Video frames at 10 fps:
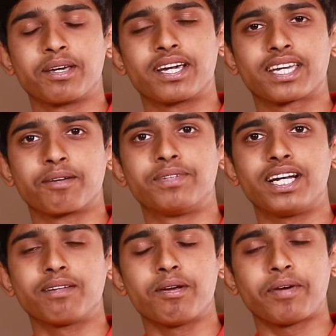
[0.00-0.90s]
kept
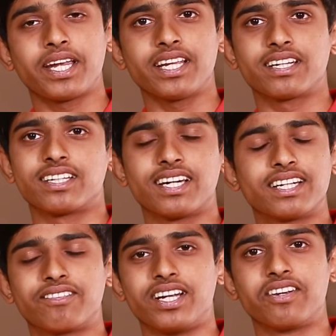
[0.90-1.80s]
that in my mind, and
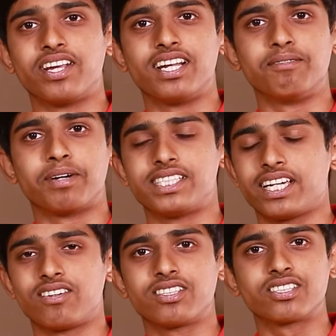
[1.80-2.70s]
it went well. My JEE
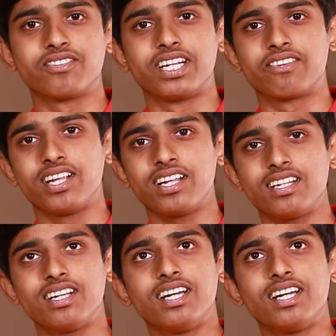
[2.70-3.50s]
Advanced also went well.